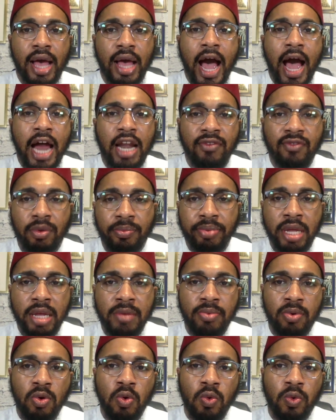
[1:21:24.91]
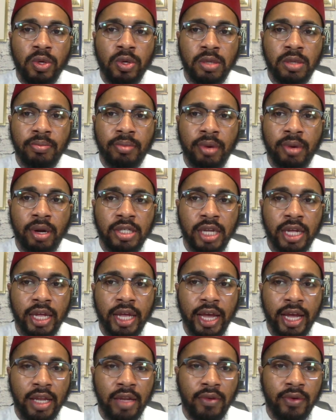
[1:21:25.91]
out of a people who were submerged in
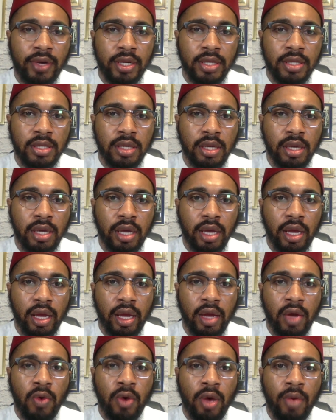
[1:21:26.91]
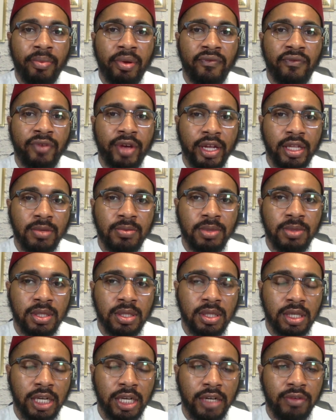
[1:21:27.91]
ignorance and who had been victims of
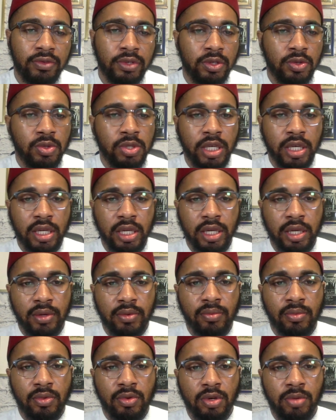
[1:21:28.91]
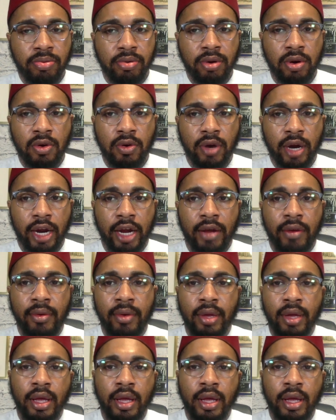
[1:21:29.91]
slavery, you seen it through the program.